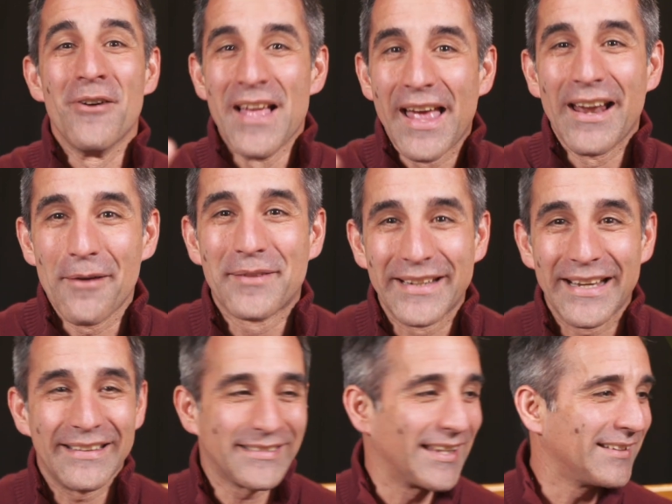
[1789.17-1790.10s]
and I
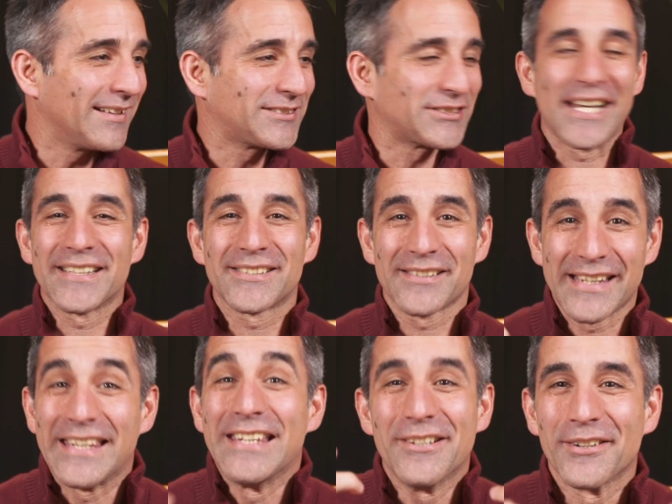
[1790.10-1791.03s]
get a chance
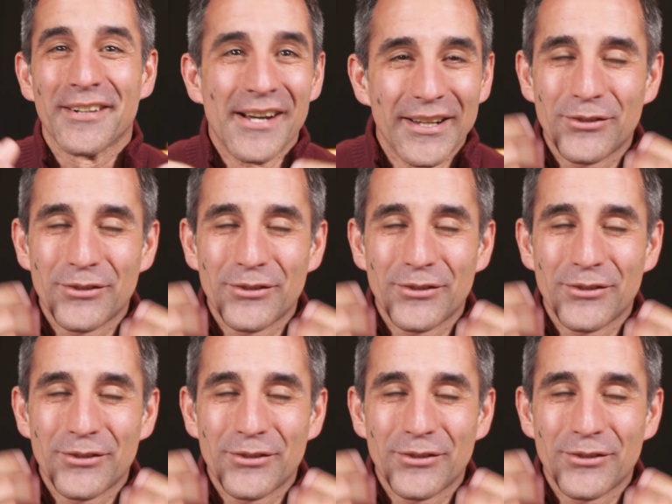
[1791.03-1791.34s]
here